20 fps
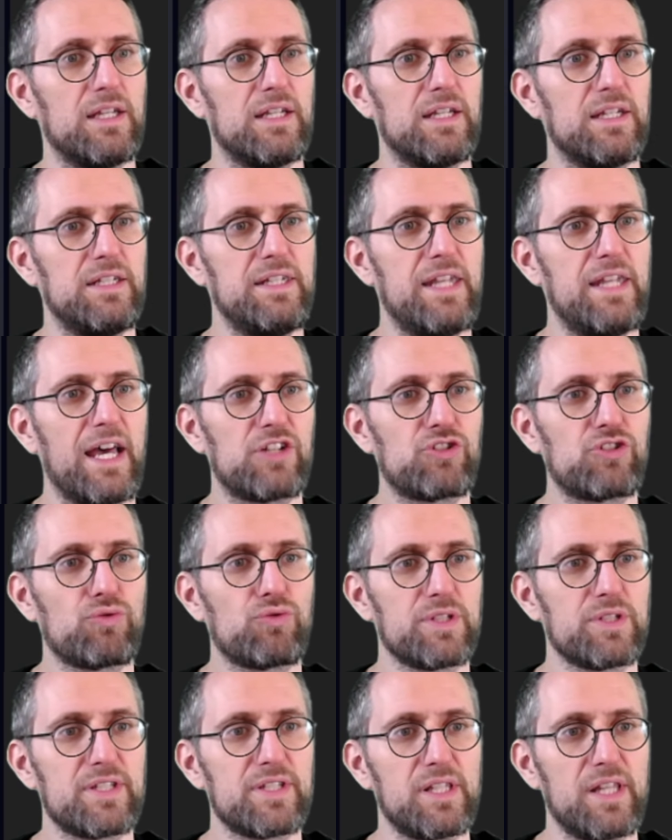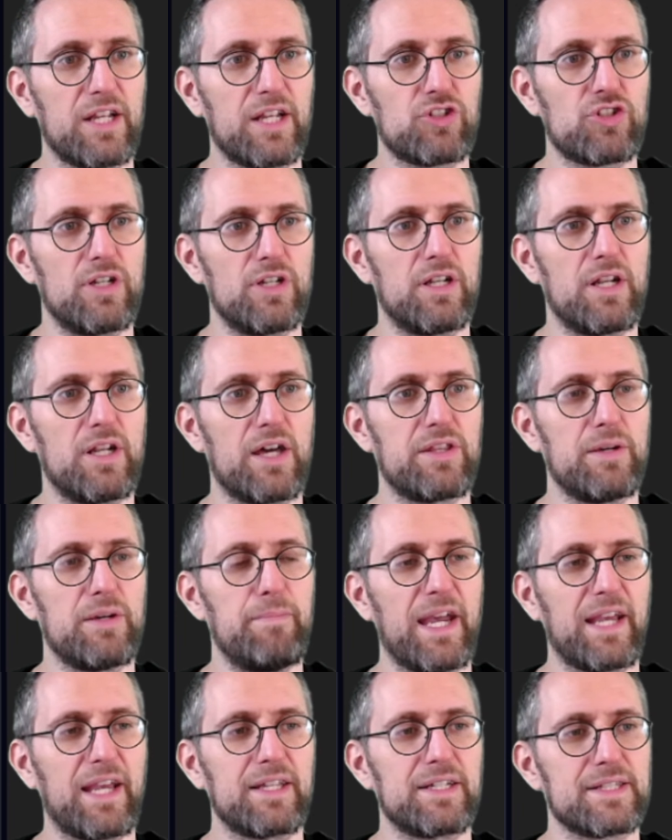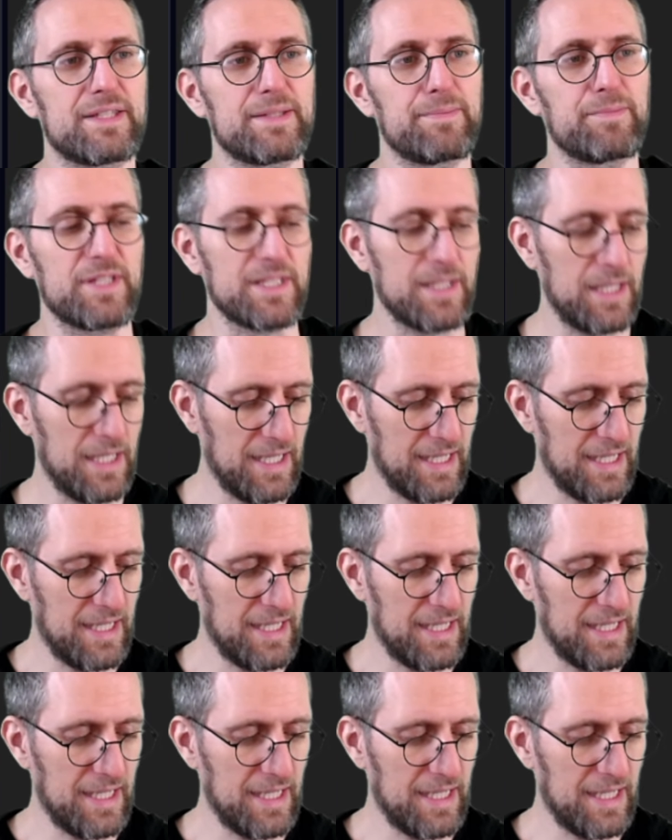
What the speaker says: natural selection and other mechanisms.